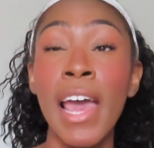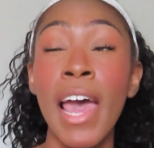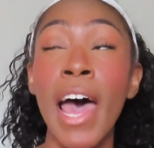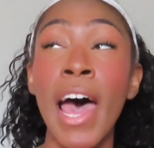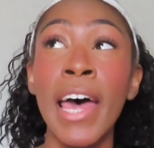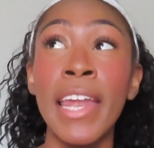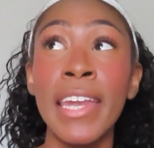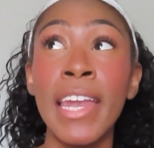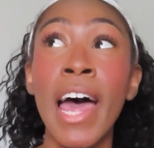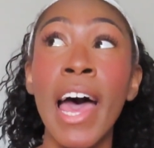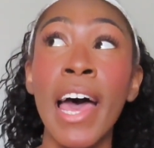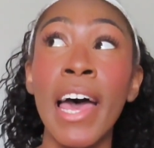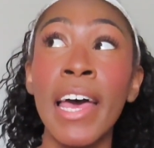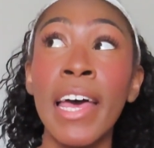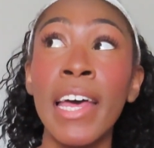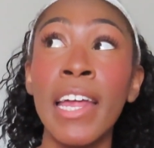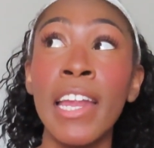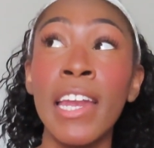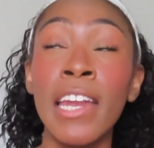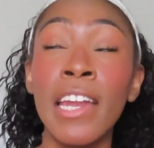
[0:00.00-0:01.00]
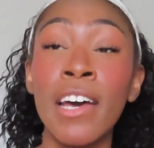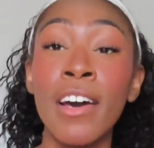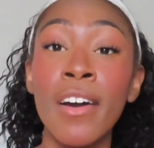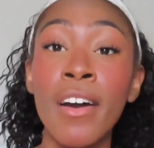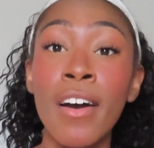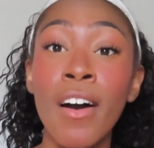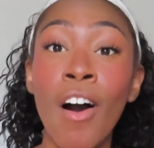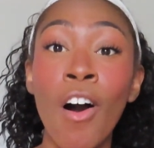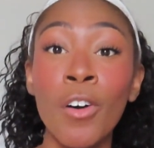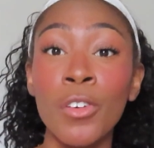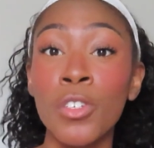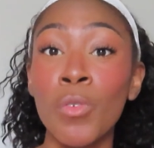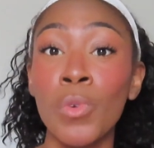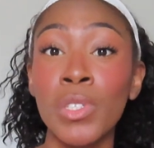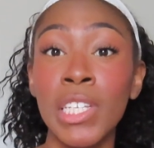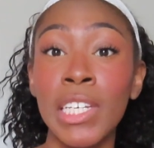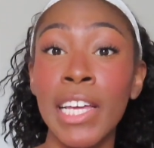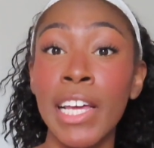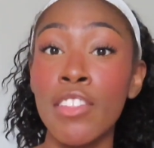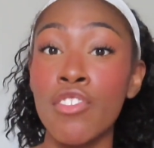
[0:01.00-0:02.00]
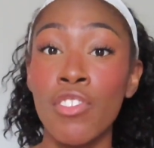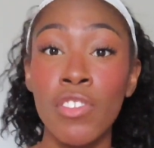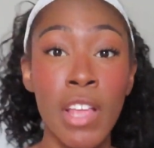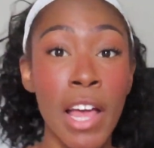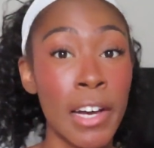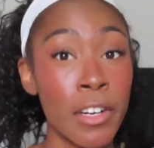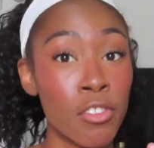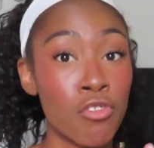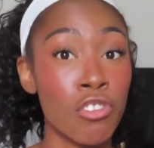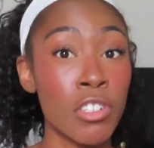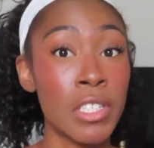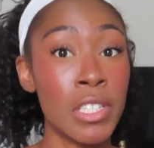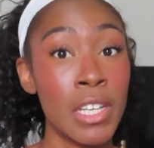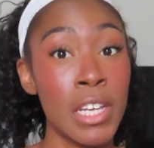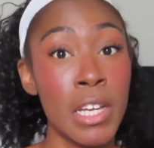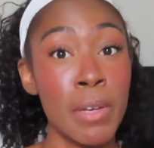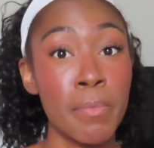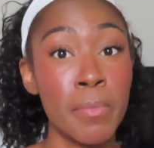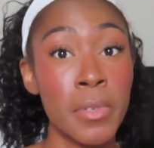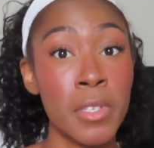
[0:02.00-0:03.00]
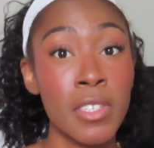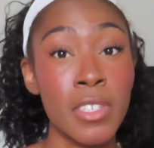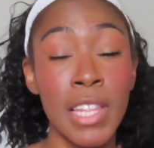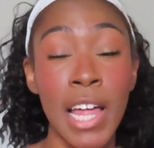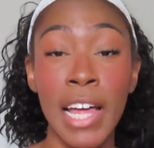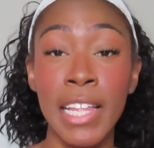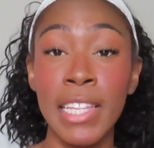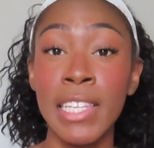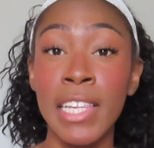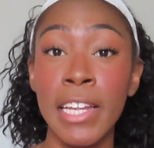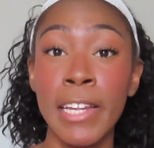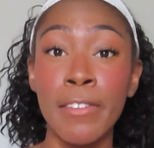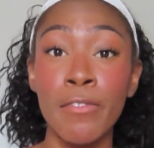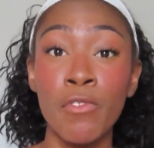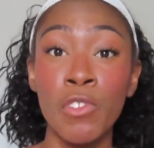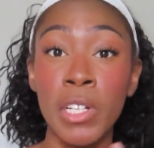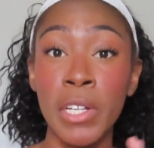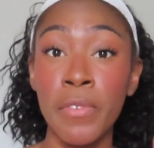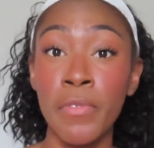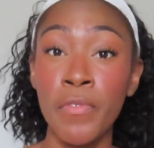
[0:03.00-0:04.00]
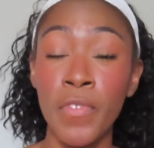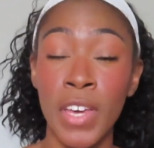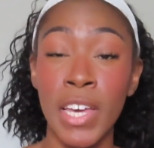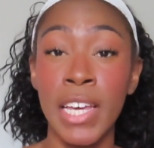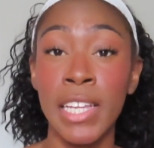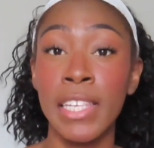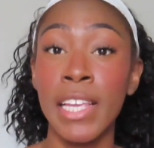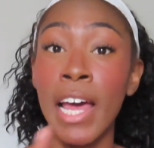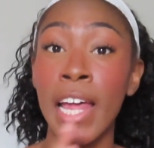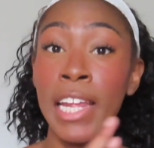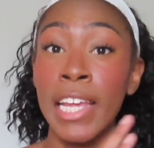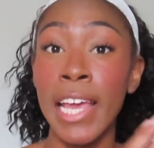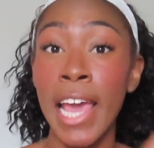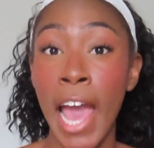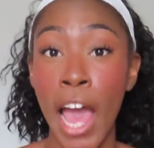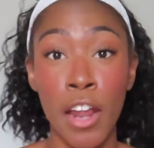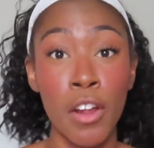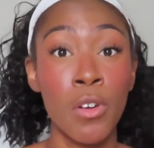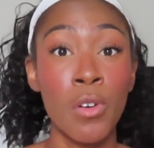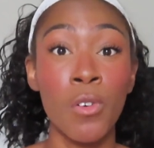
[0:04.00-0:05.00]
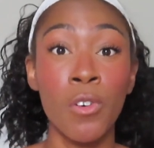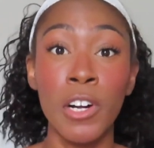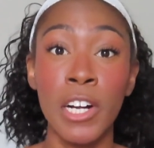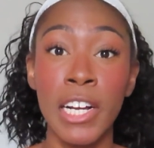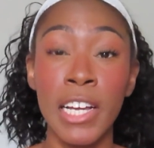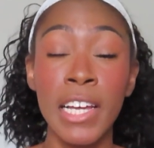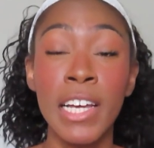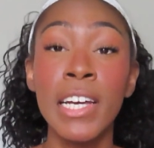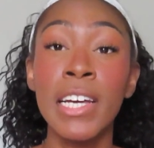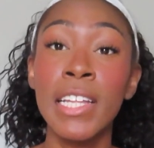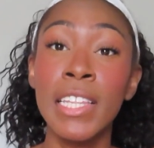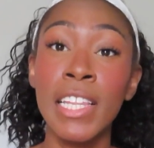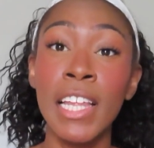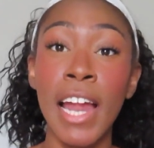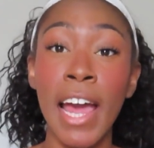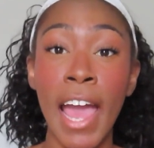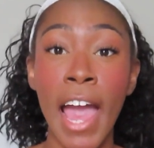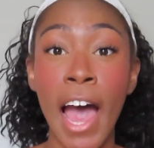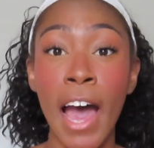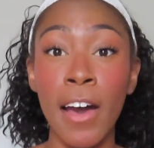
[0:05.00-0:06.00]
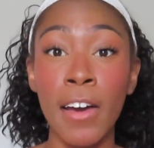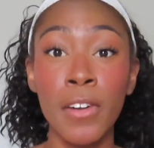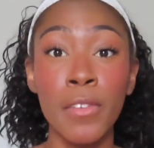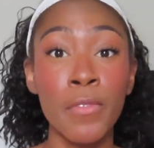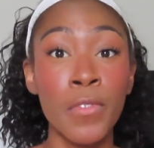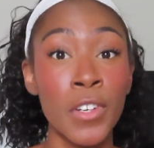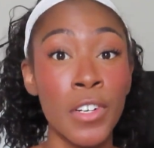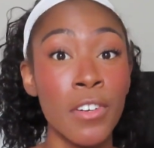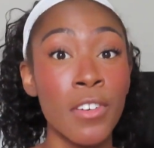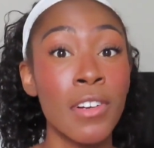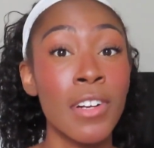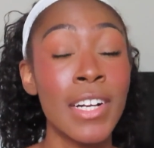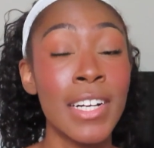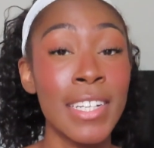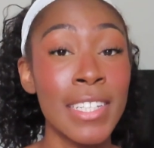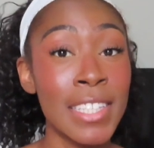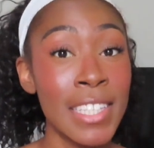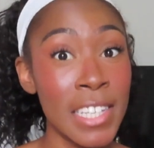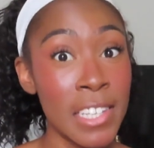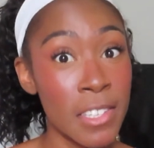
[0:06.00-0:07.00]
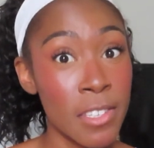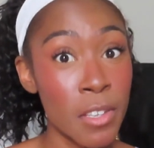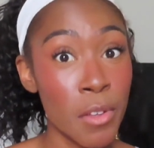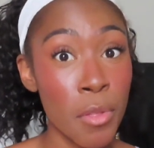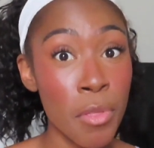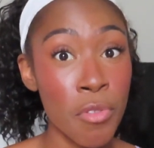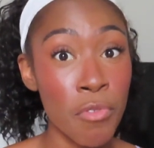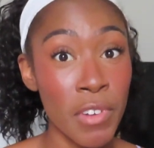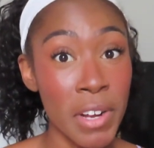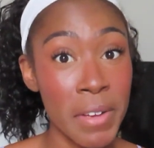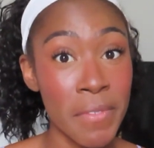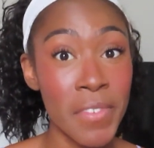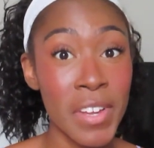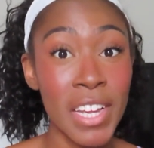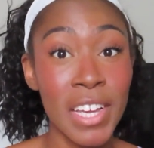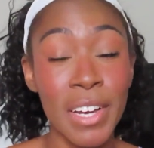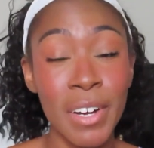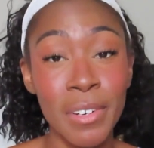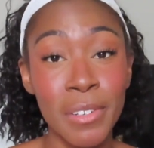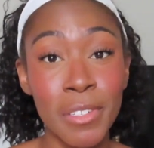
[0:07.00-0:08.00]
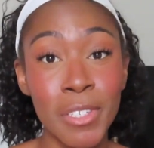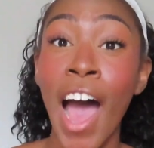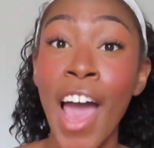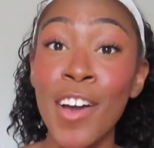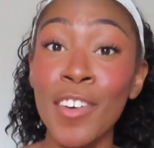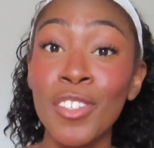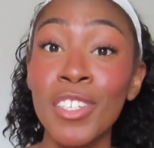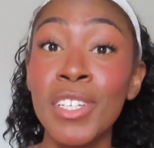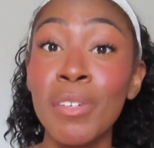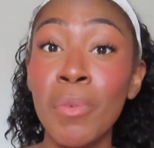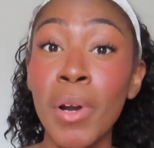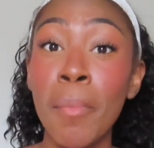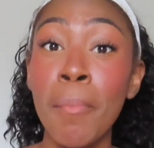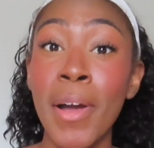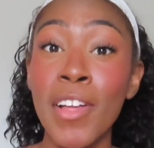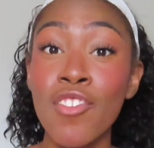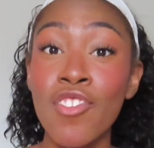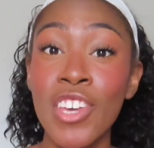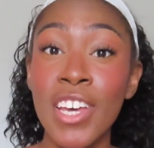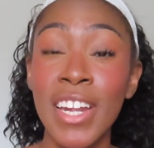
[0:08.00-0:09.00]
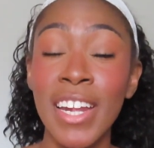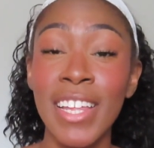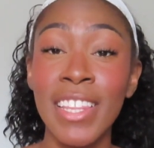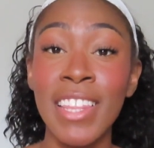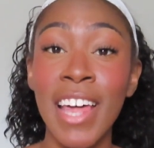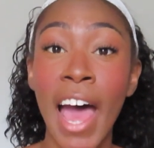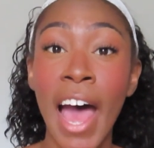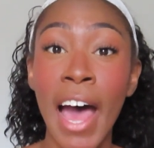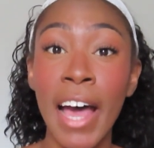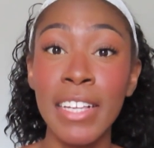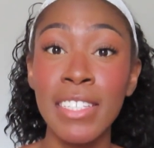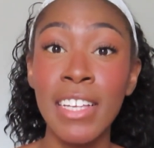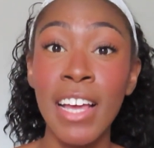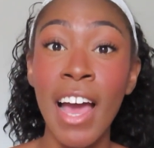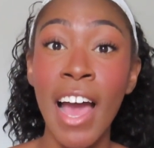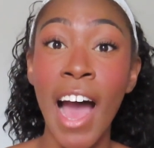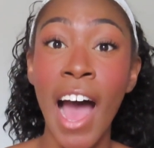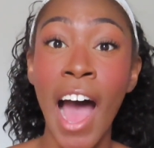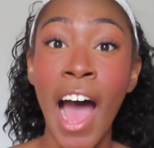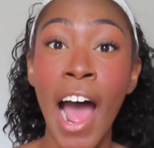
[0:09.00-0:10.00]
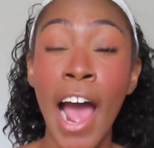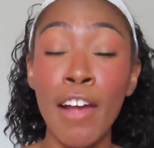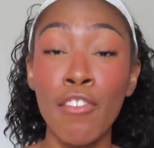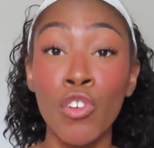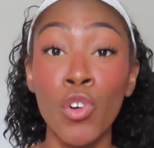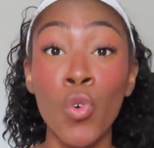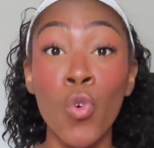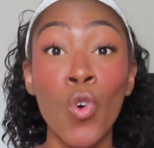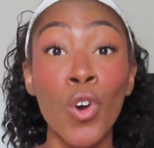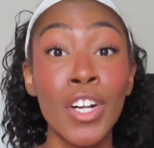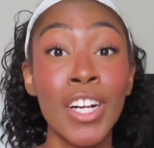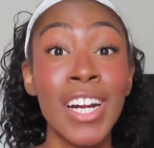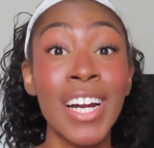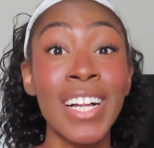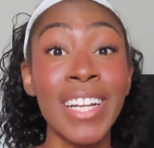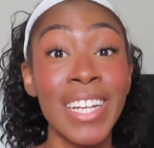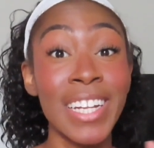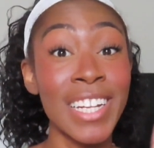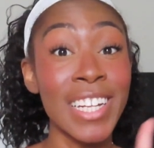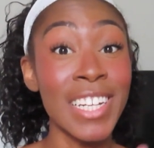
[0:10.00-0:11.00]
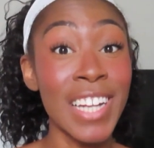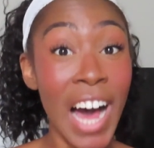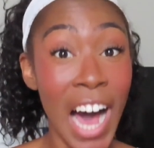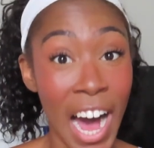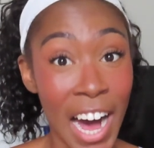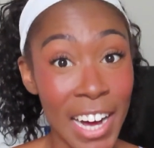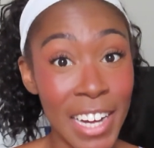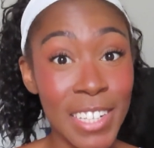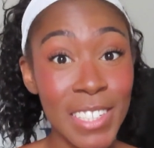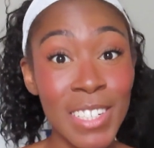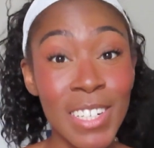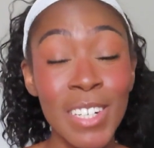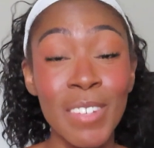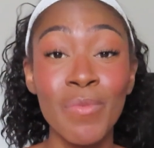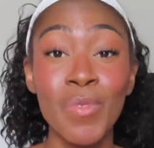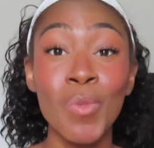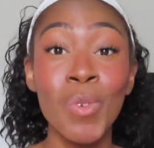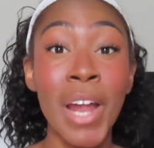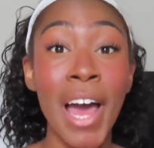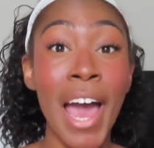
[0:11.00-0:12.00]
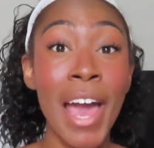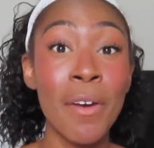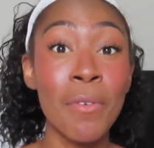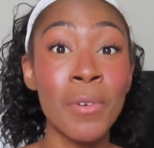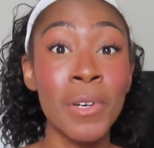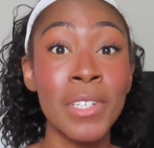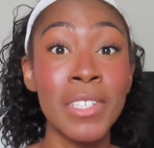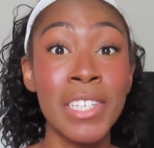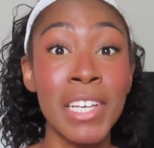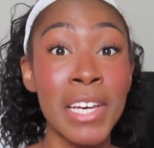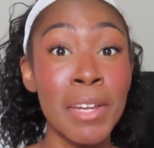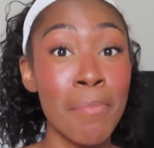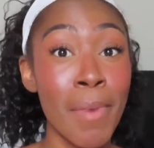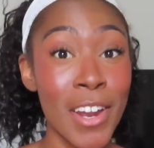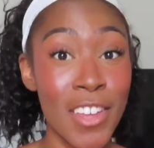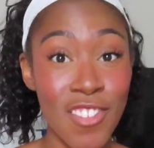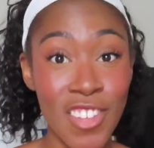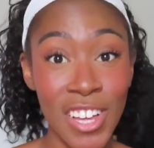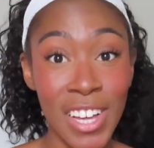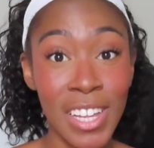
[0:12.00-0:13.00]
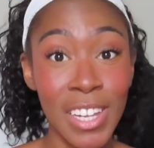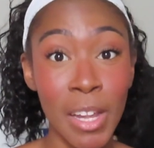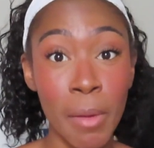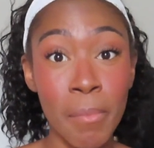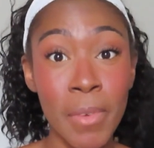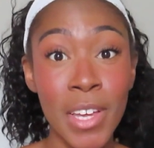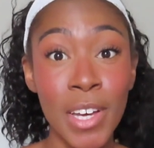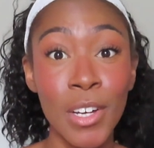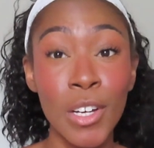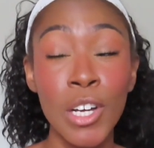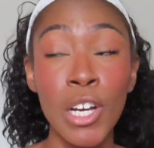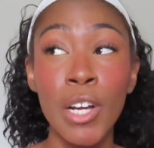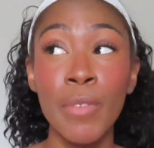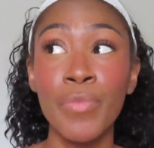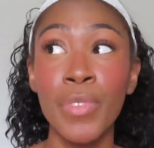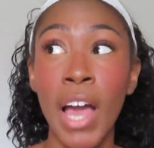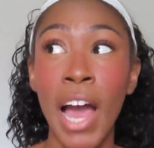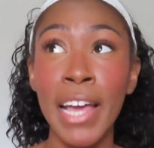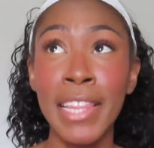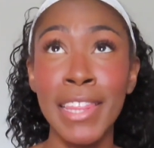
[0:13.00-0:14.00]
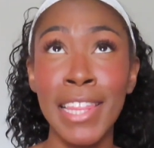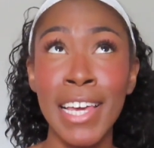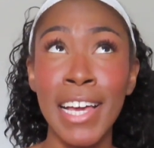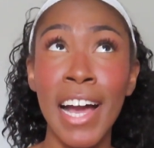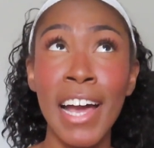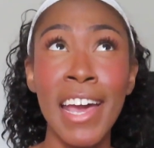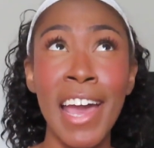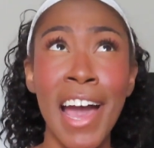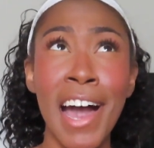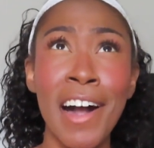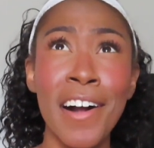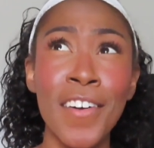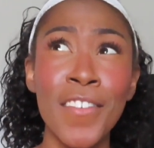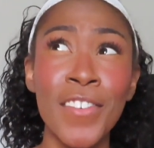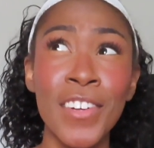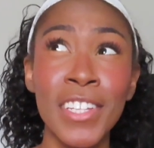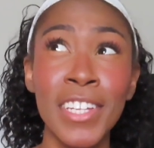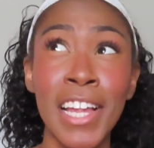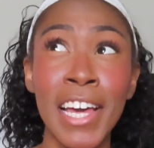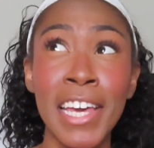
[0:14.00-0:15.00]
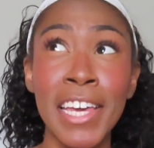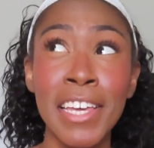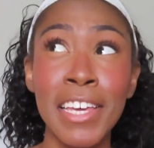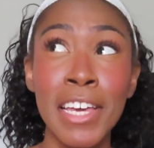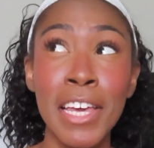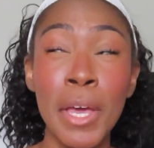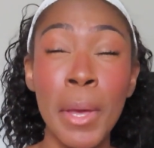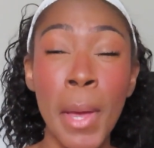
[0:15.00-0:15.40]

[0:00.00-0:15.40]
and then also once again just extra tips that didn't really fit into any category that I had for these 3 videos. I also did want to mention that I recorded a lot when I was in Medellín, Colombia. I think I have like